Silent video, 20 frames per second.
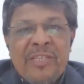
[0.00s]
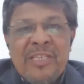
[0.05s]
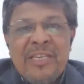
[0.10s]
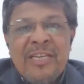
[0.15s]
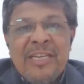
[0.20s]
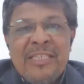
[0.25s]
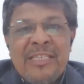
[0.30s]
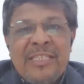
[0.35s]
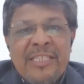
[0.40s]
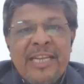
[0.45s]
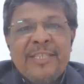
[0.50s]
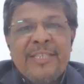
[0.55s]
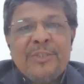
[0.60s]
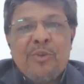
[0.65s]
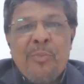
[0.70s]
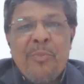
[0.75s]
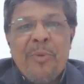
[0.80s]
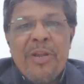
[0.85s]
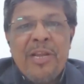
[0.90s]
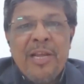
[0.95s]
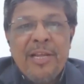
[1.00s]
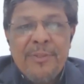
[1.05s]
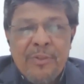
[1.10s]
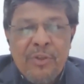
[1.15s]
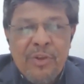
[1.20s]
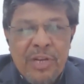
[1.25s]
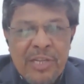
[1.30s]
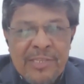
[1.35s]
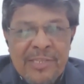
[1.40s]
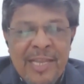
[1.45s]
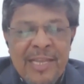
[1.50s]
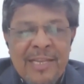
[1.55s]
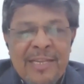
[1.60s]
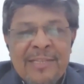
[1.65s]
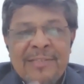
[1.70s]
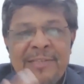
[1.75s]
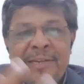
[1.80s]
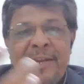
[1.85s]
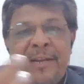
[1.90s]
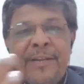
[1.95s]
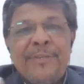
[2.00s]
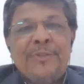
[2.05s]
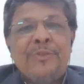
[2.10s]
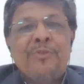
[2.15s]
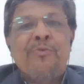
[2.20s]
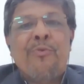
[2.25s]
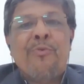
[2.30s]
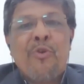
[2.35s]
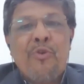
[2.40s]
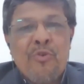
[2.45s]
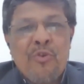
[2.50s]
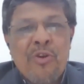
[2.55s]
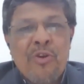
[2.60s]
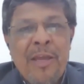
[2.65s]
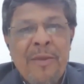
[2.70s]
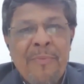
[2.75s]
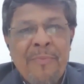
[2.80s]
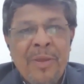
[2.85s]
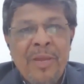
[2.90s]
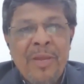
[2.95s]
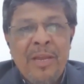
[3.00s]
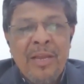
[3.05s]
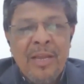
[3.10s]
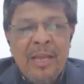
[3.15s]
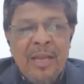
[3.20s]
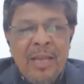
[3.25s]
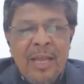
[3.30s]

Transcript: physical checks to be done, the design is released to prototyping.